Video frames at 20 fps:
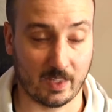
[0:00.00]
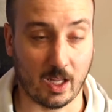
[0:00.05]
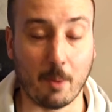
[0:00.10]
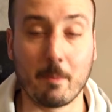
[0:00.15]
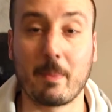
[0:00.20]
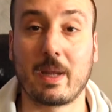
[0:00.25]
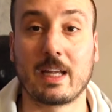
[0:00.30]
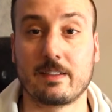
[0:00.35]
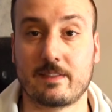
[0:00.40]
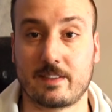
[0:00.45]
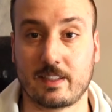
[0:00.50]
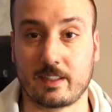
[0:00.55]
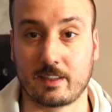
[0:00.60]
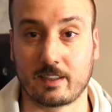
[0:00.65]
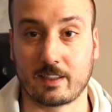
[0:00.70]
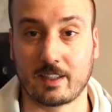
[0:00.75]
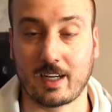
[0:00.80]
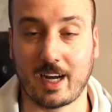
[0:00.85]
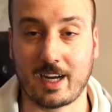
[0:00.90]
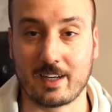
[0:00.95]

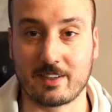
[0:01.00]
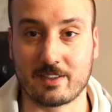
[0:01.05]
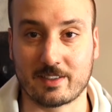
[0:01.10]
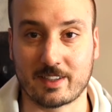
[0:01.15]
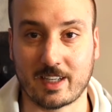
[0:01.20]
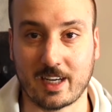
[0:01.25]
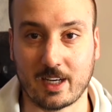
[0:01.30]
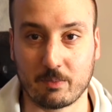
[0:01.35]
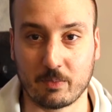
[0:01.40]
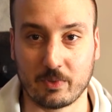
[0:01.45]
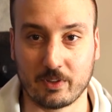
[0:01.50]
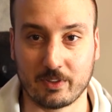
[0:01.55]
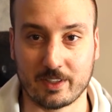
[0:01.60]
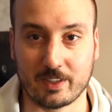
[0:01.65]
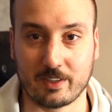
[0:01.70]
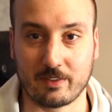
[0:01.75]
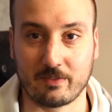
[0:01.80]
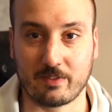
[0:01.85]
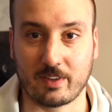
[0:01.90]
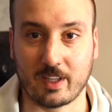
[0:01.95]
amazing. I just can't
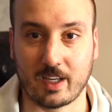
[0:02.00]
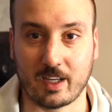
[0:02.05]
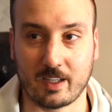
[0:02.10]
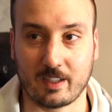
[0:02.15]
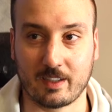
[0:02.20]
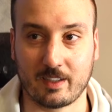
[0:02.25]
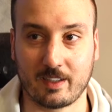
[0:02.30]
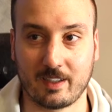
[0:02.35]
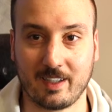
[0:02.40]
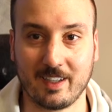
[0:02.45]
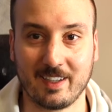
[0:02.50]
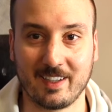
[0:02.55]
believe that